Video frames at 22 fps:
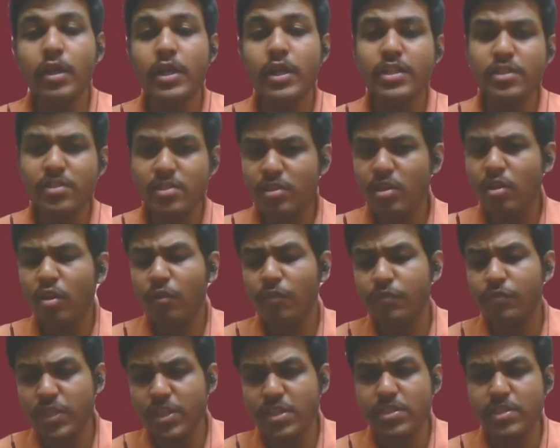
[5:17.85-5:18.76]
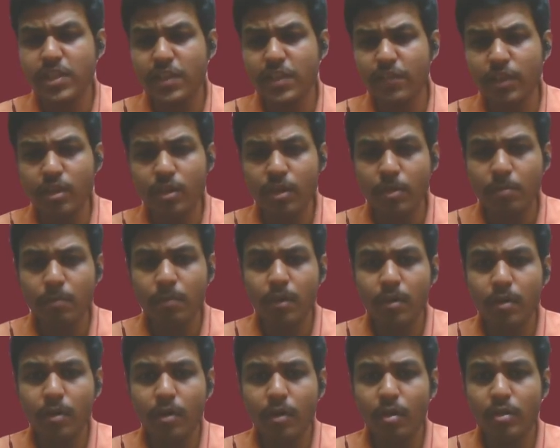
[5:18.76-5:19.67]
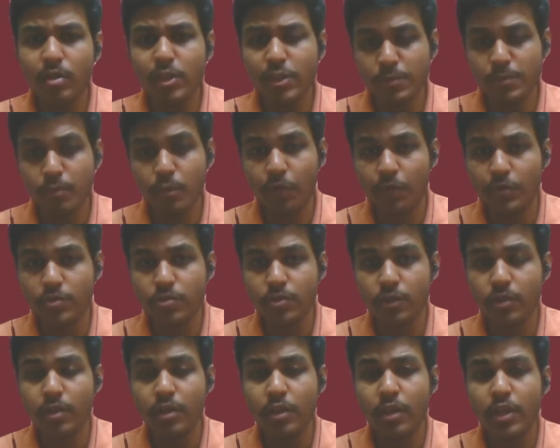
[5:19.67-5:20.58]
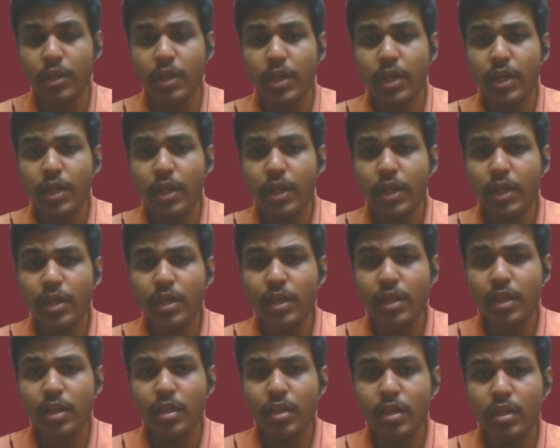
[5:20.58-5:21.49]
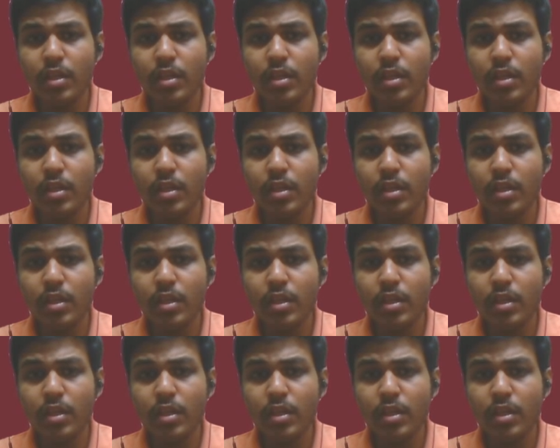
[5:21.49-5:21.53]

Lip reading: instead of just giving up his profession, he